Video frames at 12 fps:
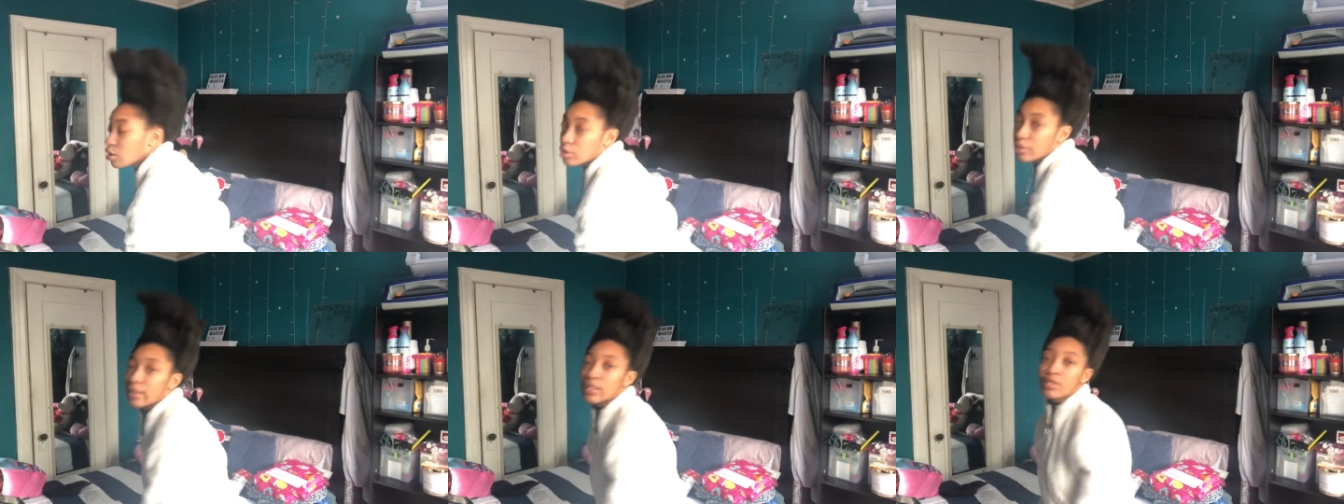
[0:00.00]

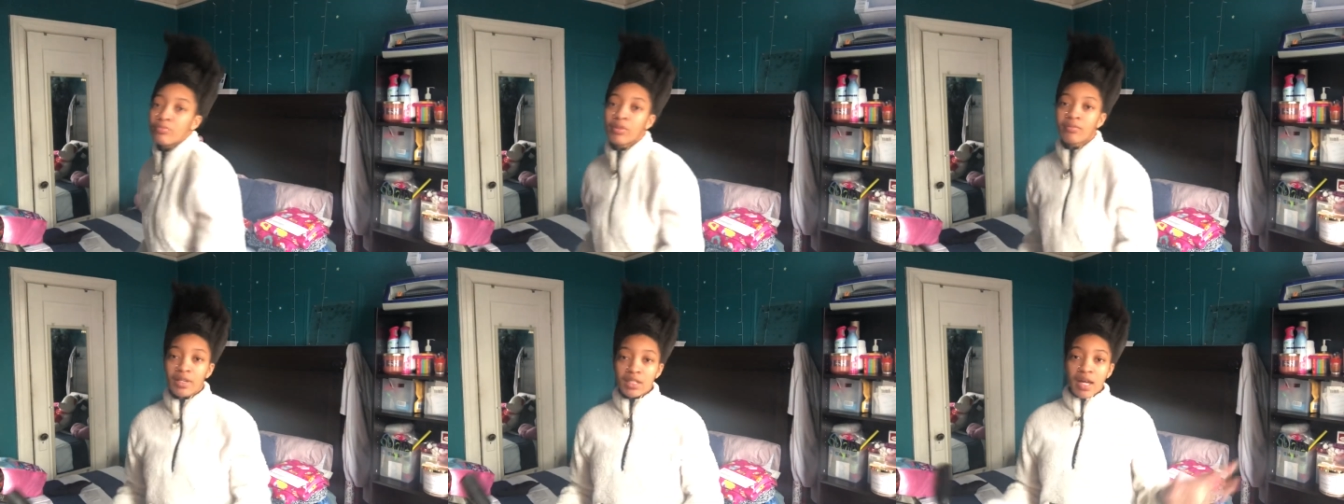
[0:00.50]
So I just
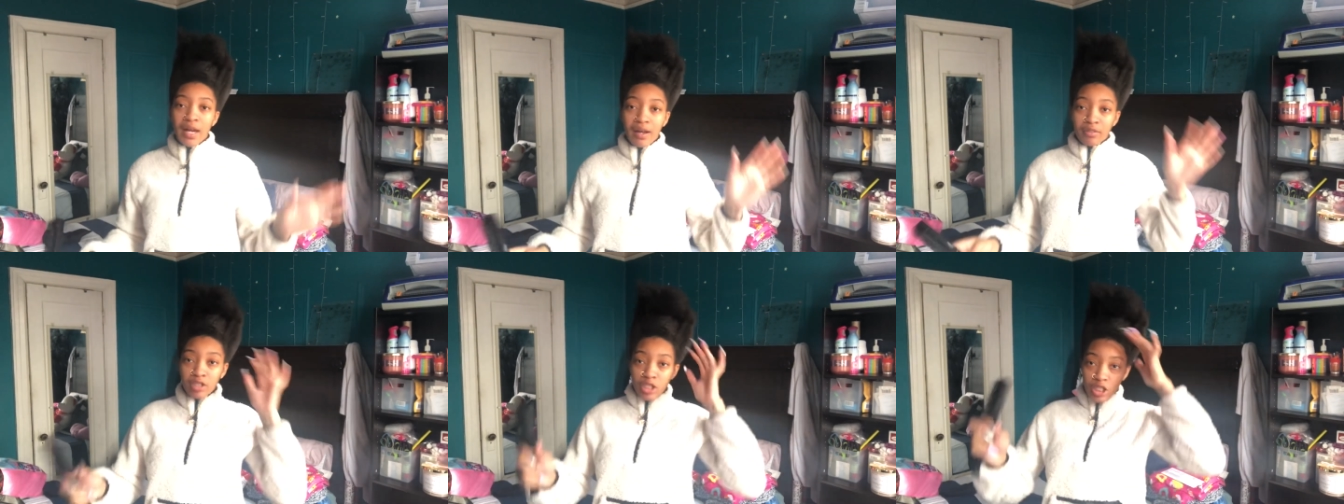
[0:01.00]
pretty much got
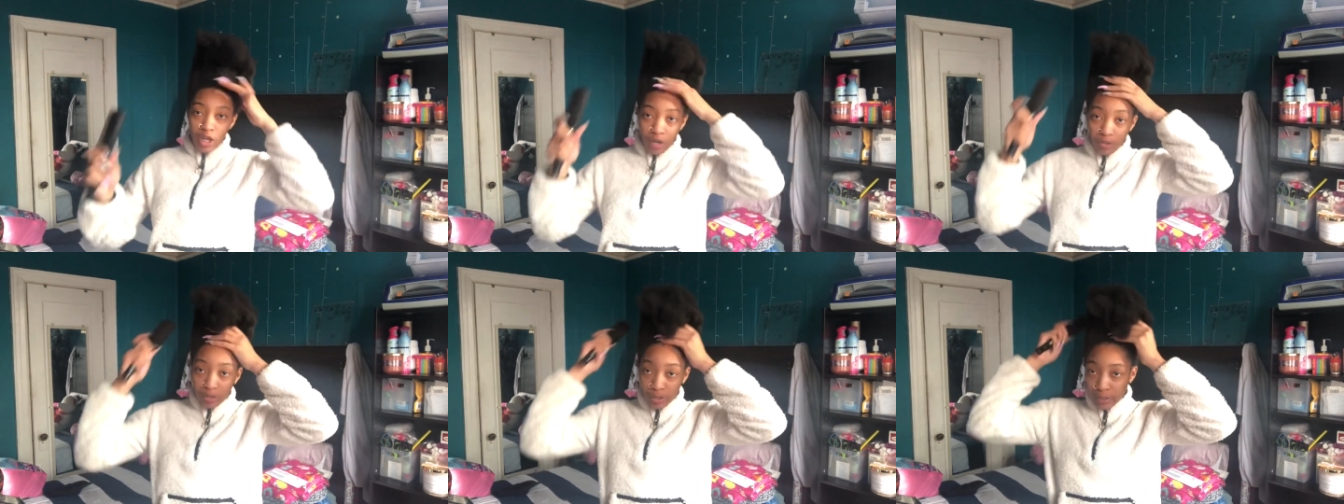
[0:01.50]
out the
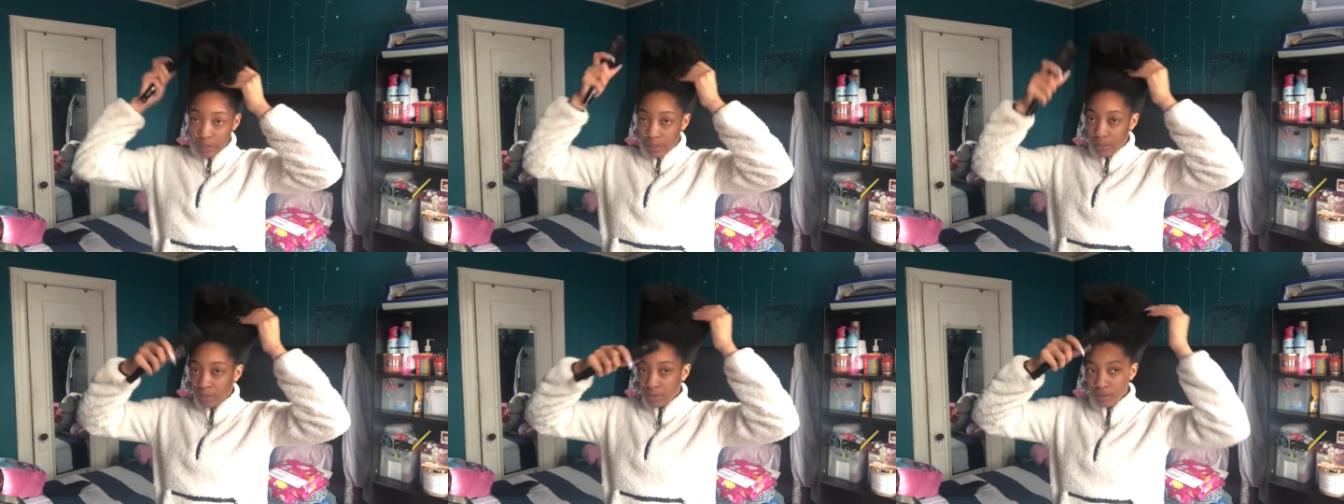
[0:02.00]
shower
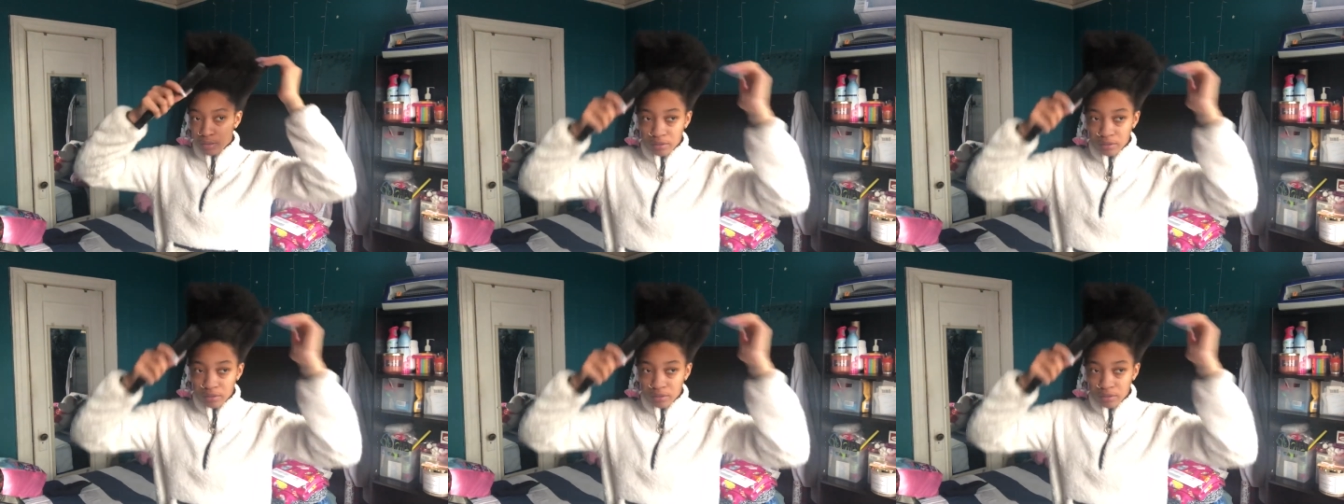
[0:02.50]
and